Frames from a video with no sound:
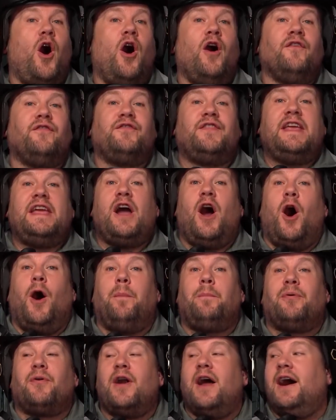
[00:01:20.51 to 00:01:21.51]
Of the
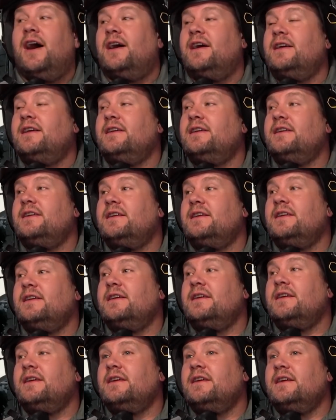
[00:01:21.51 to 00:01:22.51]
opera.
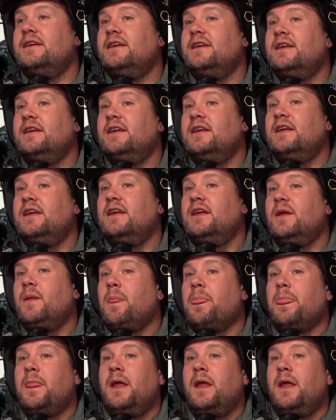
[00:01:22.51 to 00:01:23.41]
Let's just worry